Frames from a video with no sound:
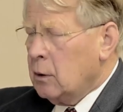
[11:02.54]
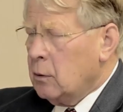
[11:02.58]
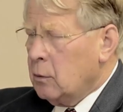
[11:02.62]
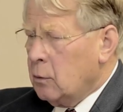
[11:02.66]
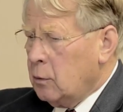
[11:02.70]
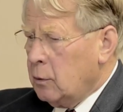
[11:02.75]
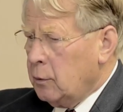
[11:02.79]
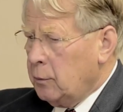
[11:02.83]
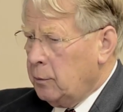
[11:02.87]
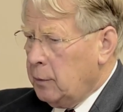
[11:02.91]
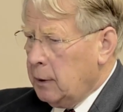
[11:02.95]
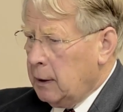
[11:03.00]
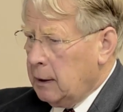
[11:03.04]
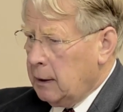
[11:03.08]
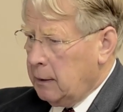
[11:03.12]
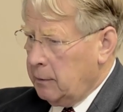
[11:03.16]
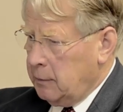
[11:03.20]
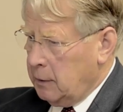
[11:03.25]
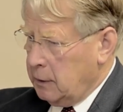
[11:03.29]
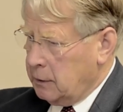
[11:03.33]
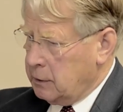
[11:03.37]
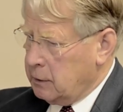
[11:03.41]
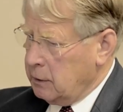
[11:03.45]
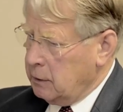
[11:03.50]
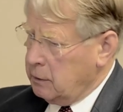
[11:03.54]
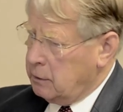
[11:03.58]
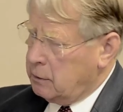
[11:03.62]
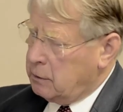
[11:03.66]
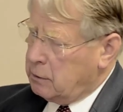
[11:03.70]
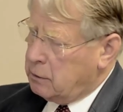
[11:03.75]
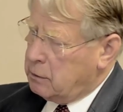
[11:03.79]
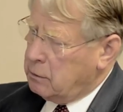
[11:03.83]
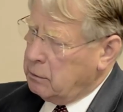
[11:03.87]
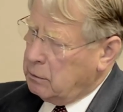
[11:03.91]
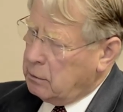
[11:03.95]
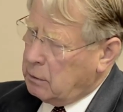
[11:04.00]
would be limited
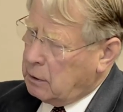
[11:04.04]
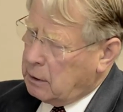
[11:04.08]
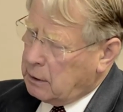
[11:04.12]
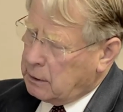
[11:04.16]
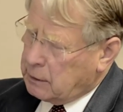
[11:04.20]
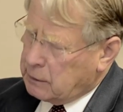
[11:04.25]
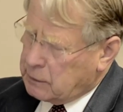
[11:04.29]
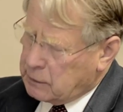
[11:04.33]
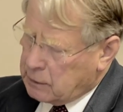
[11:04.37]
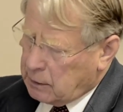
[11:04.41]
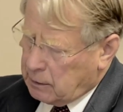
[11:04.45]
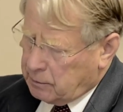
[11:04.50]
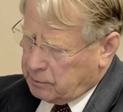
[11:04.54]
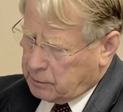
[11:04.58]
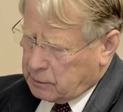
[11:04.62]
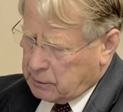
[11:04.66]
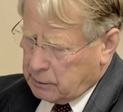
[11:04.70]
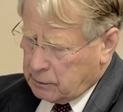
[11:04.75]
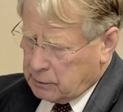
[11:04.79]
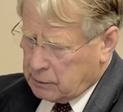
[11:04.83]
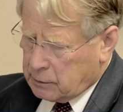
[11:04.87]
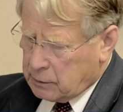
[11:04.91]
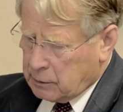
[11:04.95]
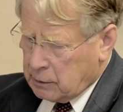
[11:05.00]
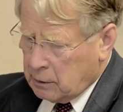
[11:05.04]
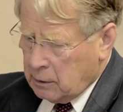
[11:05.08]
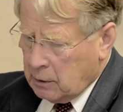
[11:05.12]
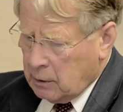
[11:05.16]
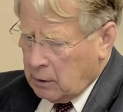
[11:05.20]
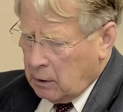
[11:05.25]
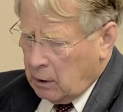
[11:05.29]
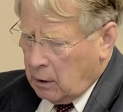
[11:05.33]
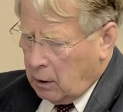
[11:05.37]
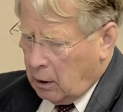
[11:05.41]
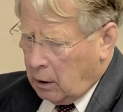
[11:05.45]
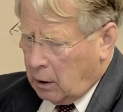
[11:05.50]
to acceptance
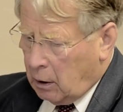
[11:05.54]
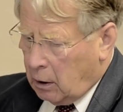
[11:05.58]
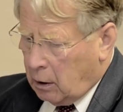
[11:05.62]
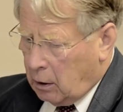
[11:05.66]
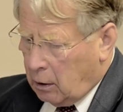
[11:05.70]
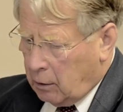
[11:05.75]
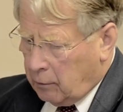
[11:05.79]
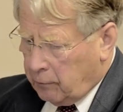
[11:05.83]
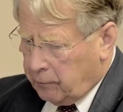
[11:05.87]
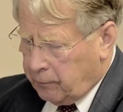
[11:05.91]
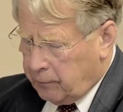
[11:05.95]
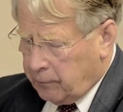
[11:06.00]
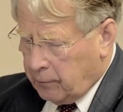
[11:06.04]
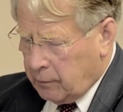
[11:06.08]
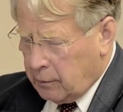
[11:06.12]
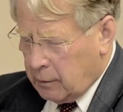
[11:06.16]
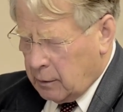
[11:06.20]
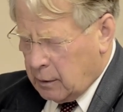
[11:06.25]
of